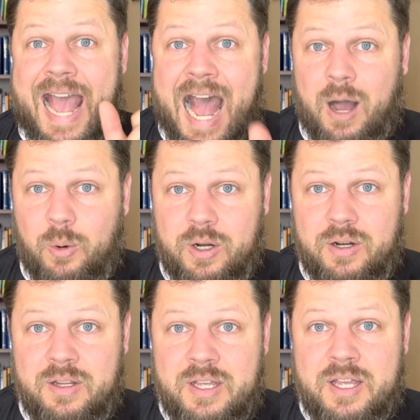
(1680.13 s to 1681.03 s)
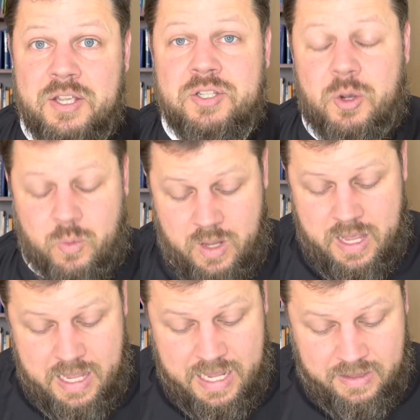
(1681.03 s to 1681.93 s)
our. So
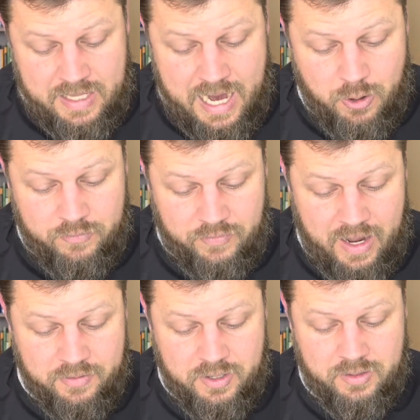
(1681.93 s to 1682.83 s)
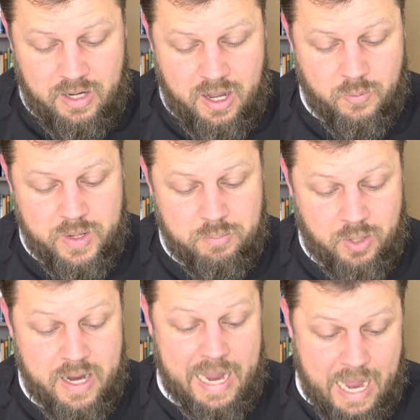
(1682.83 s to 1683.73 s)
in the Our Father, uh, we
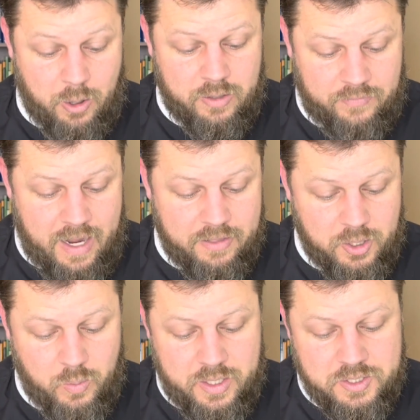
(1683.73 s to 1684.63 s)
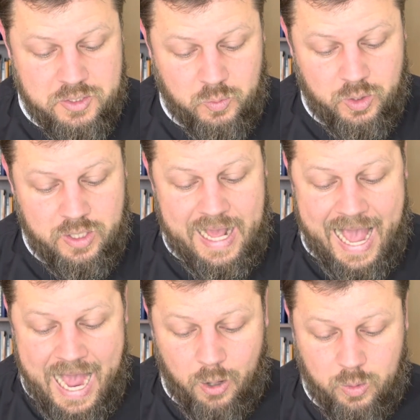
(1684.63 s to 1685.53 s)
pray, Our Father. What does the word
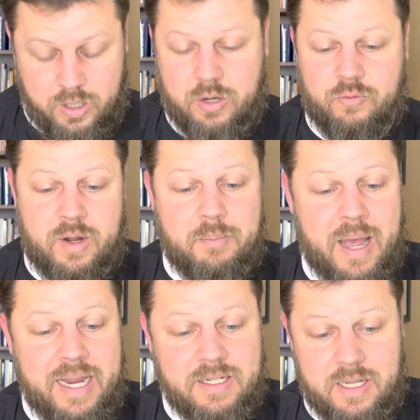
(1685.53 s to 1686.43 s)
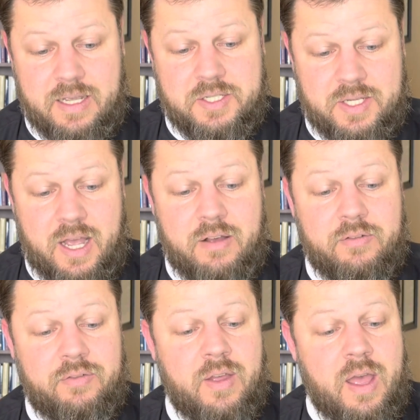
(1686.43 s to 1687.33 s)
our remind us
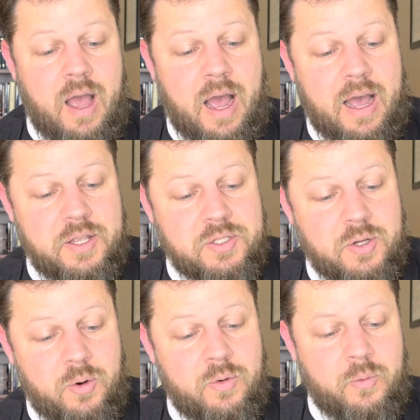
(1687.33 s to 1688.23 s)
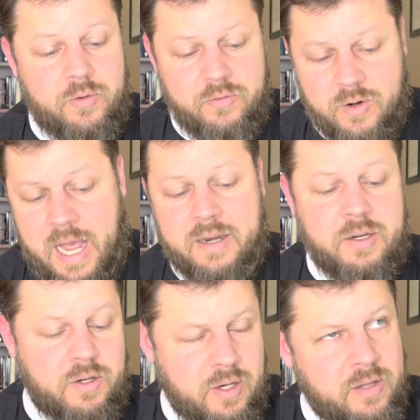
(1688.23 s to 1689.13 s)
of? Uh, so we've
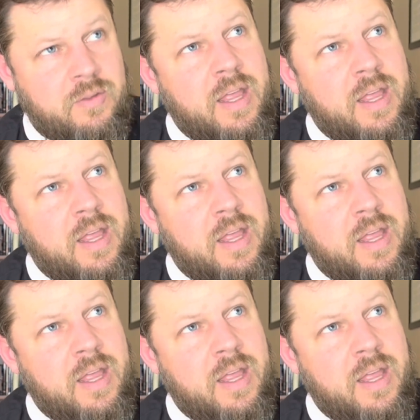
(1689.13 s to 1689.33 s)
gotten